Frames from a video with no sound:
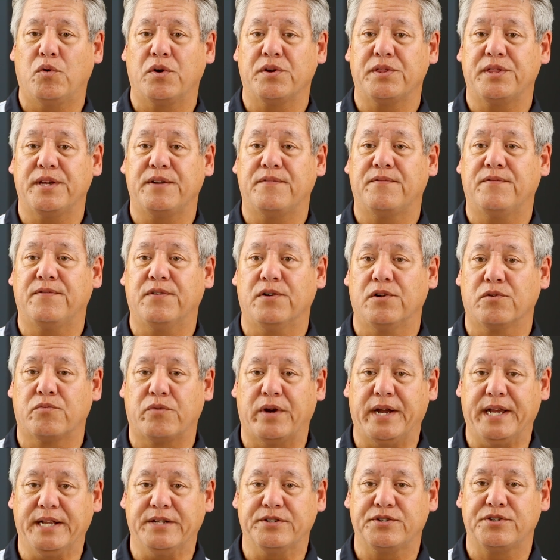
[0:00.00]
more than full
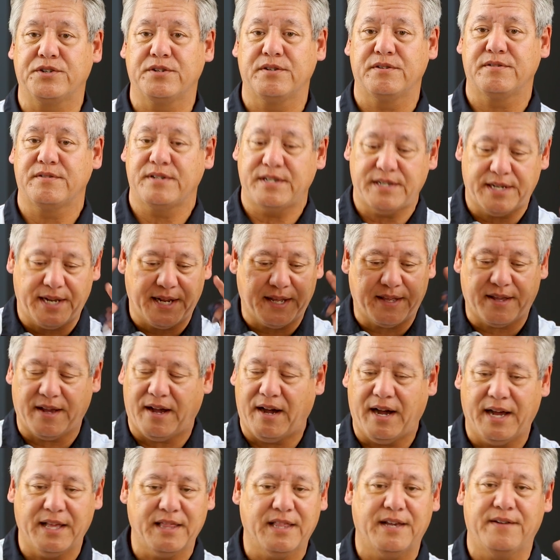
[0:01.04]
range, take
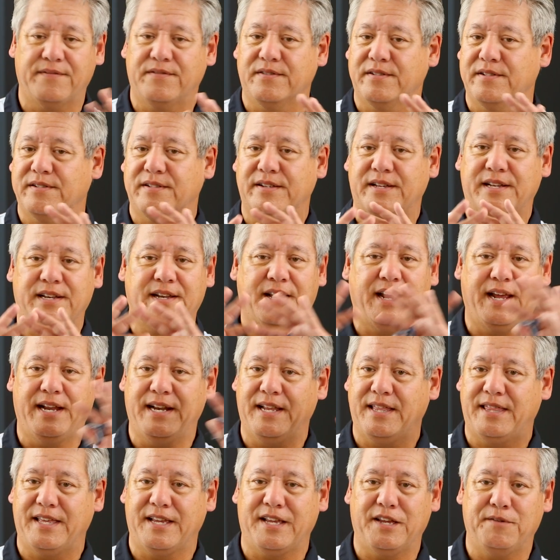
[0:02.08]
high level and
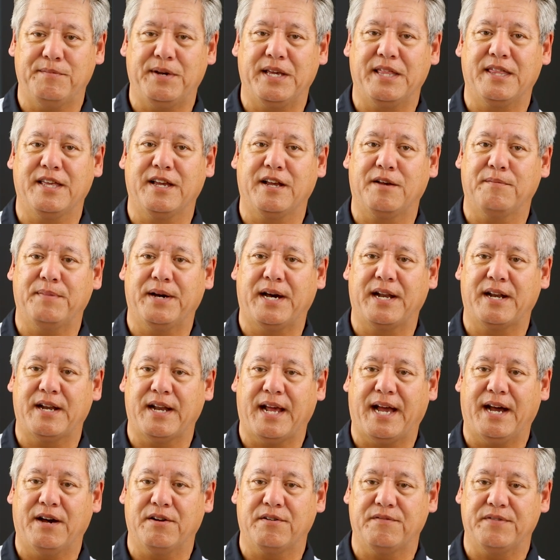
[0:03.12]
anything you may think about
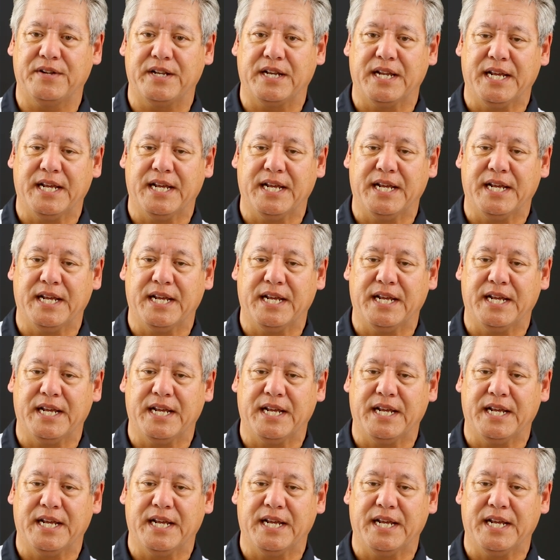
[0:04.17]
it out of